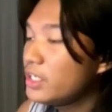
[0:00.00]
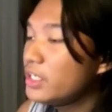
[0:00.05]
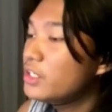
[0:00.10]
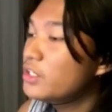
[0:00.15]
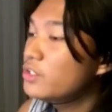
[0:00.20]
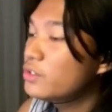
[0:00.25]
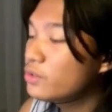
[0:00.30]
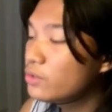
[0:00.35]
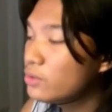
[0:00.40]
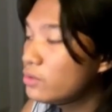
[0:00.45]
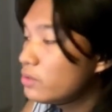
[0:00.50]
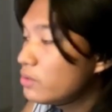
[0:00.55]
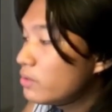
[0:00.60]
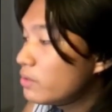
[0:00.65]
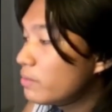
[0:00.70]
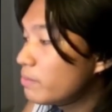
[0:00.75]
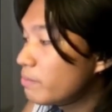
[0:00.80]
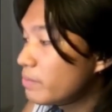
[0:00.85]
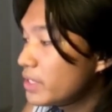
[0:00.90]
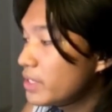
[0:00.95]
you'll
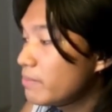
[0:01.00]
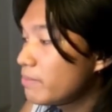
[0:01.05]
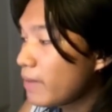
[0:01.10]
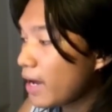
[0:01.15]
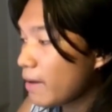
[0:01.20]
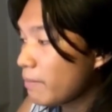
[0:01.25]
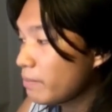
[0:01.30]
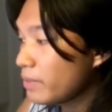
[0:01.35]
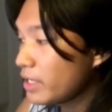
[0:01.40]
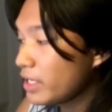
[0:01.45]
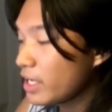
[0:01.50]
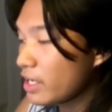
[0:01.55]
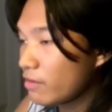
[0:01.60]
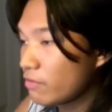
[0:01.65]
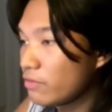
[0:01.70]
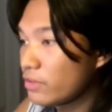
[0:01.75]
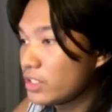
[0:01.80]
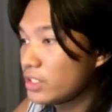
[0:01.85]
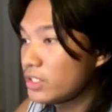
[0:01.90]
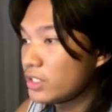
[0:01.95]
be mapping
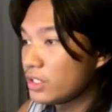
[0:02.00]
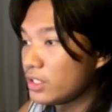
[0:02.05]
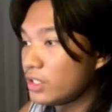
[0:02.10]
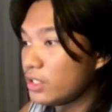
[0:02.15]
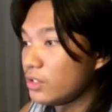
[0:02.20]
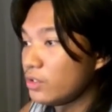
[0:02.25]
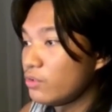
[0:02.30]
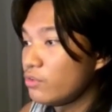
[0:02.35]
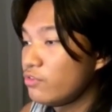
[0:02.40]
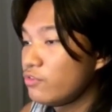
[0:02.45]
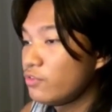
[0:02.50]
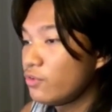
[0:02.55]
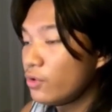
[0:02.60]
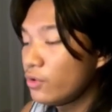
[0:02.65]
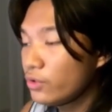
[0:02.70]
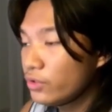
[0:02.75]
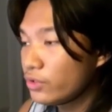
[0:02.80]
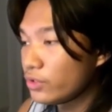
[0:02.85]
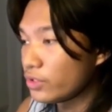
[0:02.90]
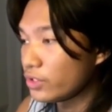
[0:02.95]
every single
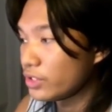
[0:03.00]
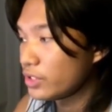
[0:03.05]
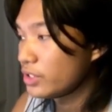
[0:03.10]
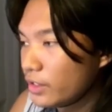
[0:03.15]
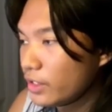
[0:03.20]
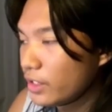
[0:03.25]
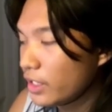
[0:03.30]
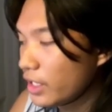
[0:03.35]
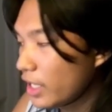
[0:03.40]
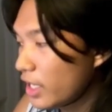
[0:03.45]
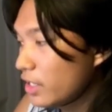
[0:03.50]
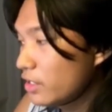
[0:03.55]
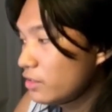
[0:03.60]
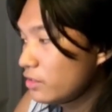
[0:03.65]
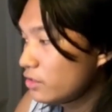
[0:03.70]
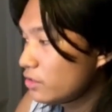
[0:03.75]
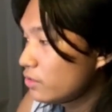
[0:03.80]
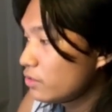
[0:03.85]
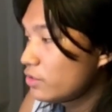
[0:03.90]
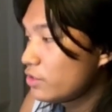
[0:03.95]
folder
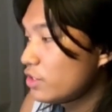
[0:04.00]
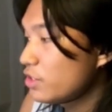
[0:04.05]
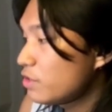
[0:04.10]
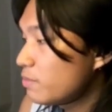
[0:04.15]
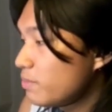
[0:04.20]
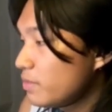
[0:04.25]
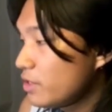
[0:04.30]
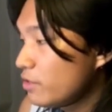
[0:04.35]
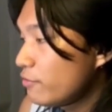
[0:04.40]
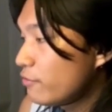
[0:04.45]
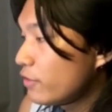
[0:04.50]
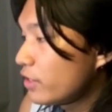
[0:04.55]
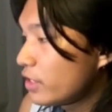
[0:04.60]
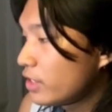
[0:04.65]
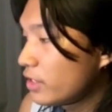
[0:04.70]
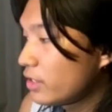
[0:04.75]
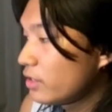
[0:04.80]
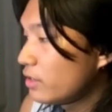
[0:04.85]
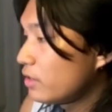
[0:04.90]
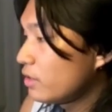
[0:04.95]
and you'll just be
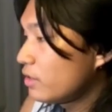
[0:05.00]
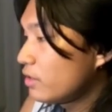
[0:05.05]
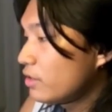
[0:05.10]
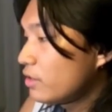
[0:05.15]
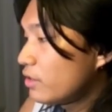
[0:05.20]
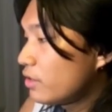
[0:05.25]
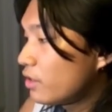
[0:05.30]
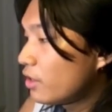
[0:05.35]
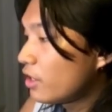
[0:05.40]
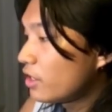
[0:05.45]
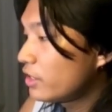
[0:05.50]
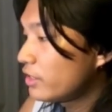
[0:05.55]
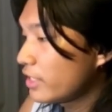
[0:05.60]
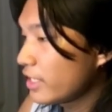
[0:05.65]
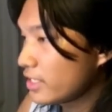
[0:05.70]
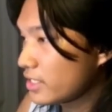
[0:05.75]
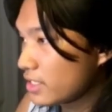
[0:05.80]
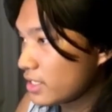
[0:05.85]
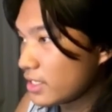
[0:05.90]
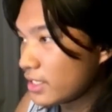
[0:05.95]
filling
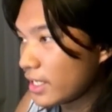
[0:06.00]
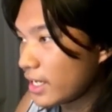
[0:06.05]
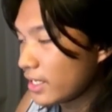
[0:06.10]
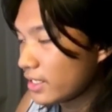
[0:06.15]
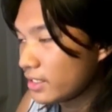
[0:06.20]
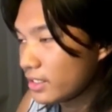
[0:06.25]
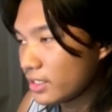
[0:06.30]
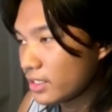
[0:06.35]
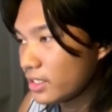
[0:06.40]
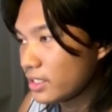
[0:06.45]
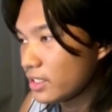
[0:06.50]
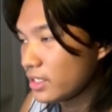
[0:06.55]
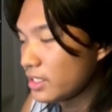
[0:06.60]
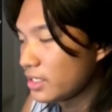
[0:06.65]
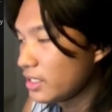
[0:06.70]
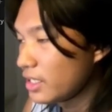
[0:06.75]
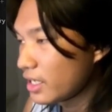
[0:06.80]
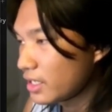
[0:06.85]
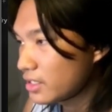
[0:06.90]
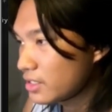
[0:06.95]
context in that
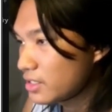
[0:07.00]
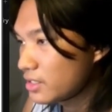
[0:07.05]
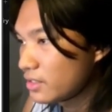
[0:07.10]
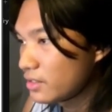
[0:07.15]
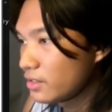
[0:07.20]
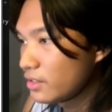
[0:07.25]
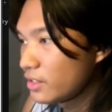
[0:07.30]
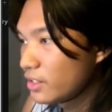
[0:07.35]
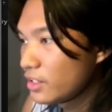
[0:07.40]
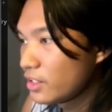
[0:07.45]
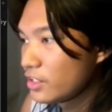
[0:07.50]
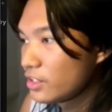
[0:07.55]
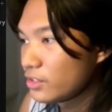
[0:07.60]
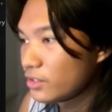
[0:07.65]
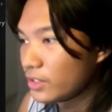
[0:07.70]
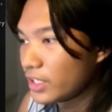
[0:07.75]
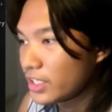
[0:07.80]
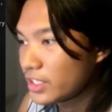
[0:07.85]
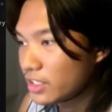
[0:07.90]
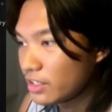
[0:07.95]
index.
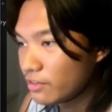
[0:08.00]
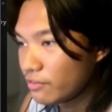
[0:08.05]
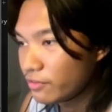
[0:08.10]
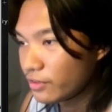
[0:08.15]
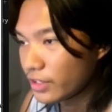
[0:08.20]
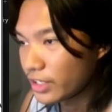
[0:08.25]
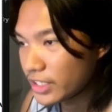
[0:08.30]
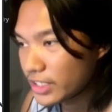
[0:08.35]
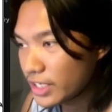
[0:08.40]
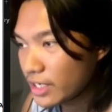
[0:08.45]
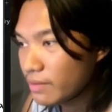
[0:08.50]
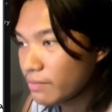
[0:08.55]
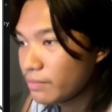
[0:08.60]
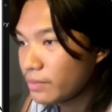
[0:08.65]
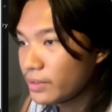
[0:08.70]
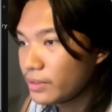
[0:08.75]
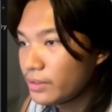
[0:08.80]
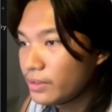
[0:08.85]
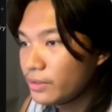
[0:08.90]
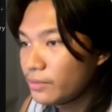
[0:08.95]
So let's say, for
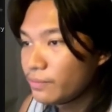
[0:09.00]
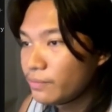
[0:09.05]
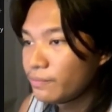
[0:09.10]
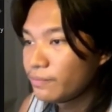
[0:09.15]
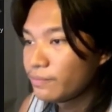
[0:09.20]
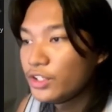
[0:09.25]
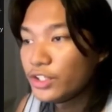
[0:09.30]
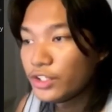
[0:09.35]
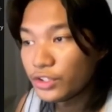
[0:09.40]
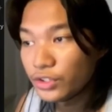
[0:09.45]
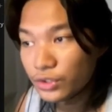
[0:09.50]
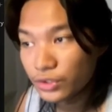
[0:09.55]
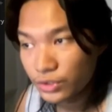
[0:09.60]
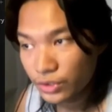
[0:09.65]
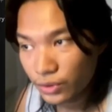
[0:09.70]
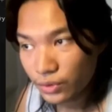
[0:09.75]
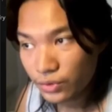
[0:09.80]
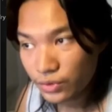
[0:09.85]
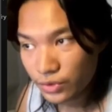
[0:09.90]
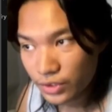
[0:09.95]
example, you
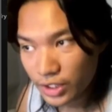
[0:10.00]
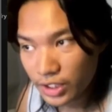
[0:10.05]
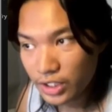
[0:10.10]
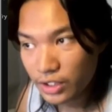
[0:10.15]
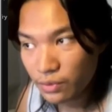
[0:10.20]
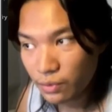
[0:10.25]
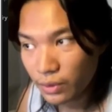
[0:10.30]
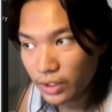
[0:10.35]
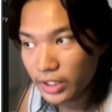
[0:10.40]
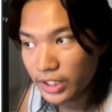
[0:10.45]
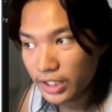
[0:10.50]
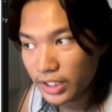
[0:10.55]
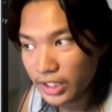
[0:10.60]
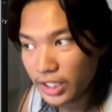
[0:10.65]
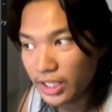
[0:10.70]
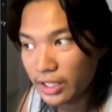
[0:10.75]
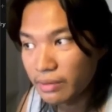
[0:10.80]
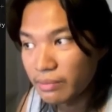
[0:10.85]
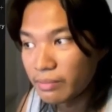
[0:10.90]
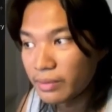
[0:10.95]
don't really want to
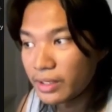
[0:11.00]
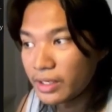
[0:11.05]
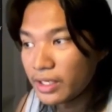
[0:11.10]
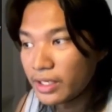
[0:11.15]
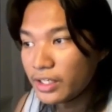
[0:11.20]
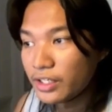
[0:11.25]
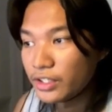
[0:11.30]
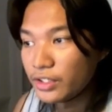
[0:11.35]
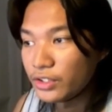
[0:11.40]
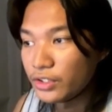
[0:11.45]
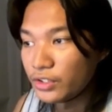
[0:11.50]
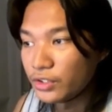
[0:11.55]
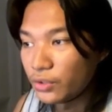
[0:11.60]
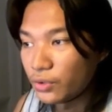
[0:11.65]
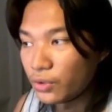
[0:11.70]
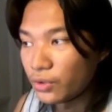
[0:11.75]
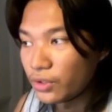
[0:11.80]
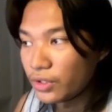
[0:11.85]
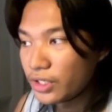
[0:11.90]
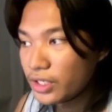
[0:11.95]
name
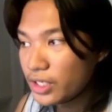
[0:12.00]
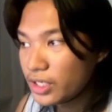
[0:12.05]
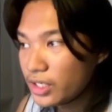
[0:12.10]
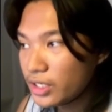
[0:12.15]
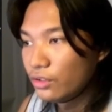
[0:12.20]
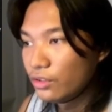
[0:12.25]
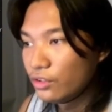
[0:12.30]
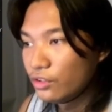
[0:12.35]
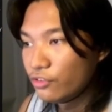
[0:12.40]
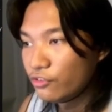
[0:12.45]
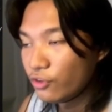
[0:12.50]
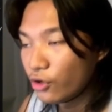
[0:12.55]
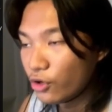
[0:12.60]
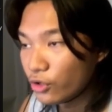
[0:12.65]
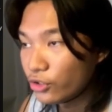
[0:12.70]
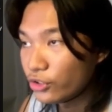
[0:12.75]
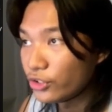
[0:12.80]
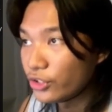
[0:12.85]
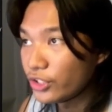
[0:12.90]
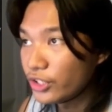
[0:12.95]
your
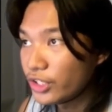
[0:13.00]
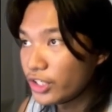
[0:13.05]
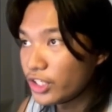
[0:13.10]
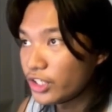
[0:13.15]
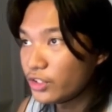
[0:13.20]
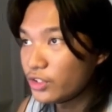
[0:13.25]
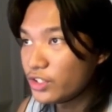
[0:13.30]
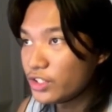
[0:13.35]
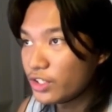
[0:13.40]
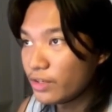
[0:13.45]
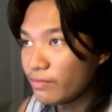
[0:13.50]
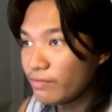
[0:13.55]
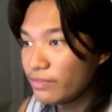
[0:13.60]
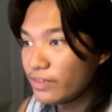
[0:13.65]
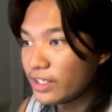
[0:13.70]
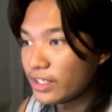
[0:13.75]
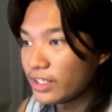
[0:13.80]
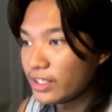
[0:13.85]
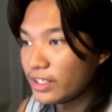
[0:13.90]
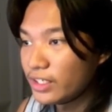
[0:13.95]
folder into
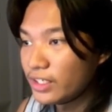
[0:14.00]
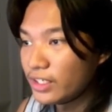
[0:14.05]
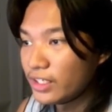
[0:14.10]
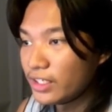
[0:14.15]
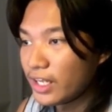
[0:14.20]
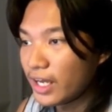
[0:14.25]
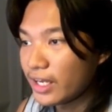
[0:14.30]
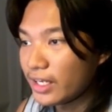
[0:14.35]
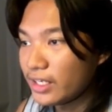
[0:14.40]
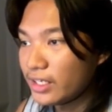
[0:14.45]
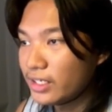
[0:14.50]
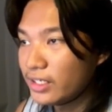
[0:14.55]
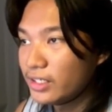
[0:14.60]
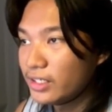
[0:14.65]
something like